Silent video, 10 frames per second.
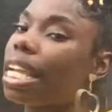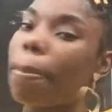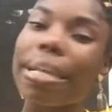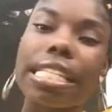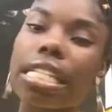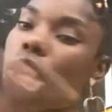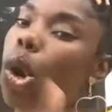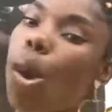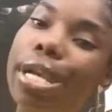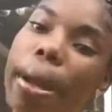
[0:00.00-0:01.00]
You're missing a
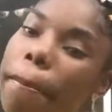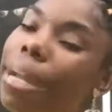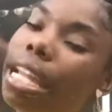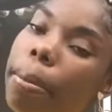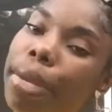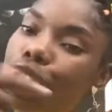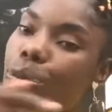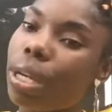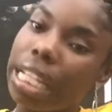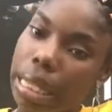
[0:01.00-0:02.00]
whole number in
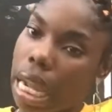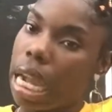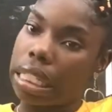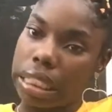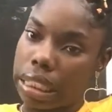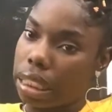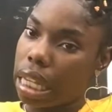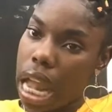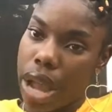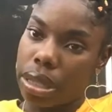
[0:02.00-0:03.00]
between, hunty.
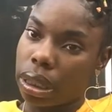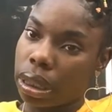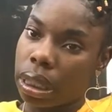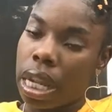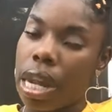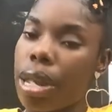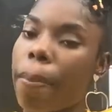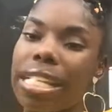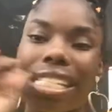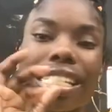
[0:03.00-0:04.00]
You're
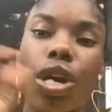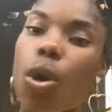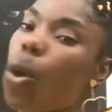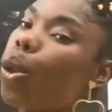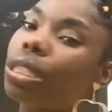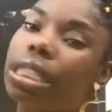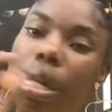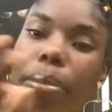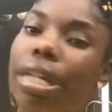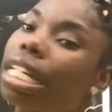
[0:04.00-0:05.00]
missing a whole
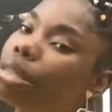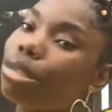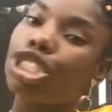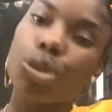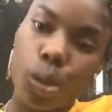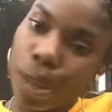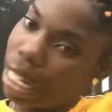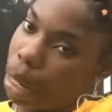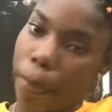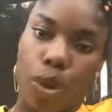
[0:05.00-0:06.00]
number in
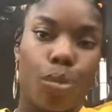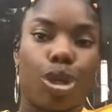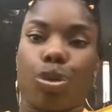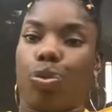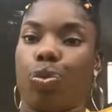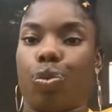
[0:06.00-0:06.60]
between, boo boo.